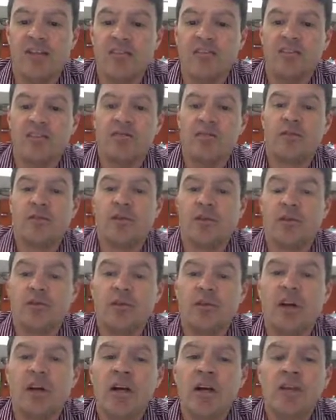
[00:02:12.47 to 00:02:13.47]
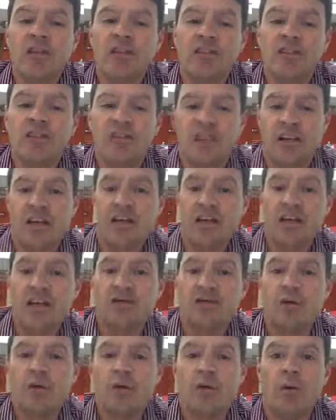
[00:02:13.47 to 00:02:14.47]
this is for you to just kind of
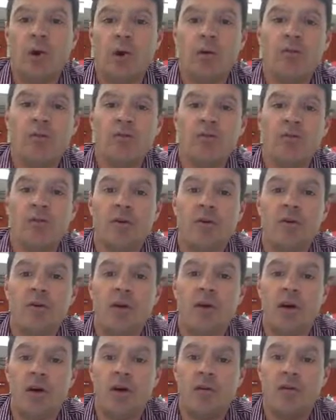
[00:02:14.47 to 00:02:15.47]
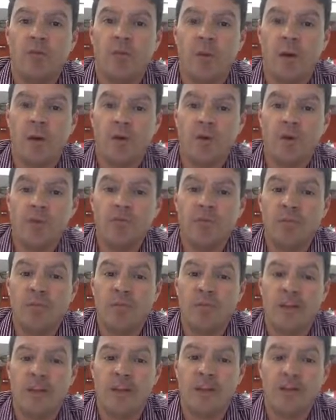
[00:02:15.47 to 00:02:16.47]
give you an overview of what we've put
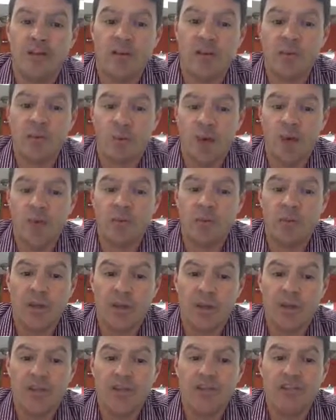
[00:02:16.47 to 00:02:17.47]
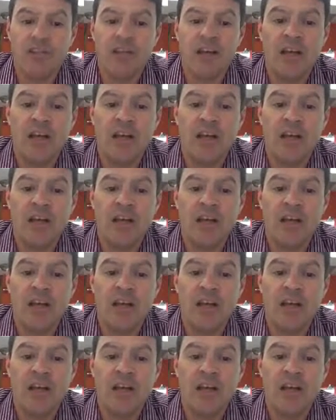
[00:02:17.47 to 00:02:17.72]
together in one place.